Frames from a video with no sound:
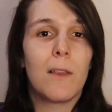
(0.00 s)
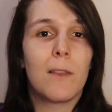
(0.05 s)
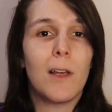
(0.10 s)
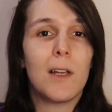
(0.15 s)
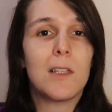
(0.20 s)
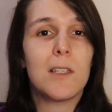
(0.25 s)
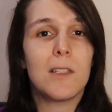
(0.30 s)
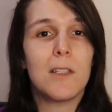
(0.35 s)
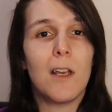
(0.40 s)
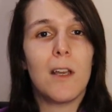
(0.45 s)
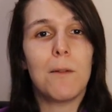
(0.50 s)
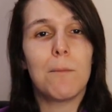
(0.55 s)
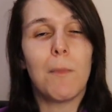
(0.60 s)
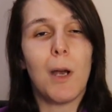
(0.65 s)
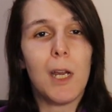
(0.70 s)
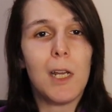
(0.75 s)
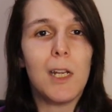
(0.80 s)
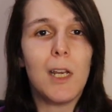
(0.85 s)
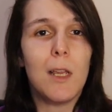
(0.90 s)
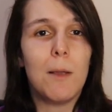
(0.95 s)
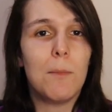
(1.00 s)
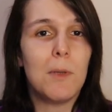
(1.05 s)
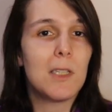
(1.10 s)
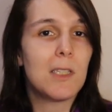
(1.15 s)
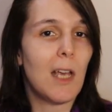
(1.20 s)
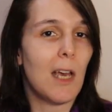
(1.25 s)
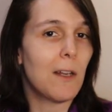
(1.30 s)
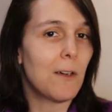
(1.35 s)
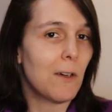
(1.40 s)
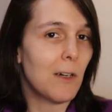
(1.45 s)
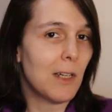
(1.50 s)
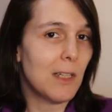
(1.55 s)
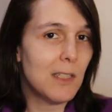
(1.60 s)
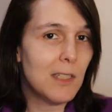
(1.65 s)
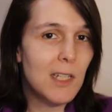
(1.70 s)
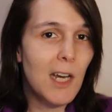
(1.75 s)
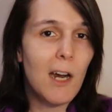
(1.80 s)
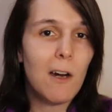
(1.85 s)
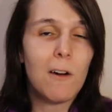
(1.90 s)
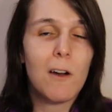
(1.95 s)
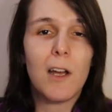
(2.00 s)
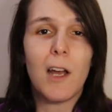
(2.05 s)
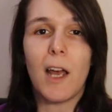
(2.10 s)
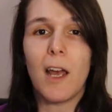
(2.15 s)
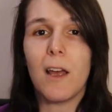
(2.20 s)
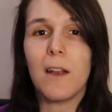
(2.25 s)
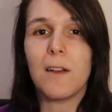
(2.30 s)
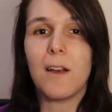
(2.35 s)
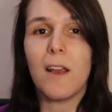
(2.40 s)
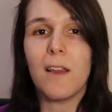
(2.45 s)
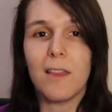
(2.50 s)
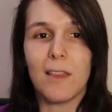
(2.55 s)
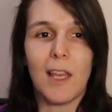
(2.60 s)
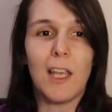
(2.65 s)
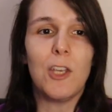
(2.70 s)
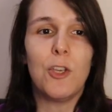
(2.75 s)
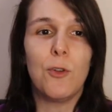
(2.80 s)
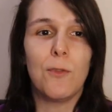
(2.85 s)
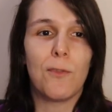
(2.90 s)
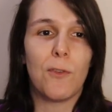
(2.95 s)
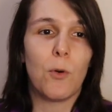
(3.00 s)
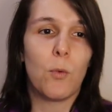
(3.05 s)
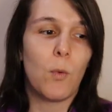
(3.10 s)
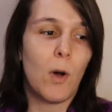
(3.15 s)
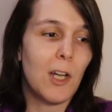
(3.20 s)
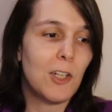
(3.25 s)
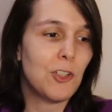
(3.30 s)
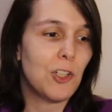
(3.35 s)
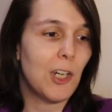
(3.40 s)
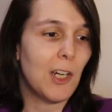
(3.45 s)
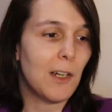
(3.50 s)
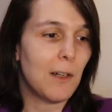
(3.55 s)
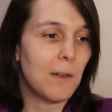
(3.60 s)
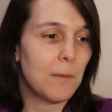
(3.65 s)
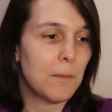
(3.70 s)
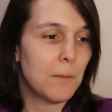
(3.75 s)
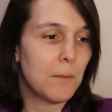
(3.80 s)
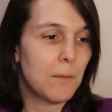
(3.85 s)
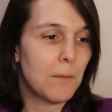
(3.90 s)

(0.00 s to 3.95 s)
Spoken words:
That said, my name is Anarchist Terra, and I thank you for watching.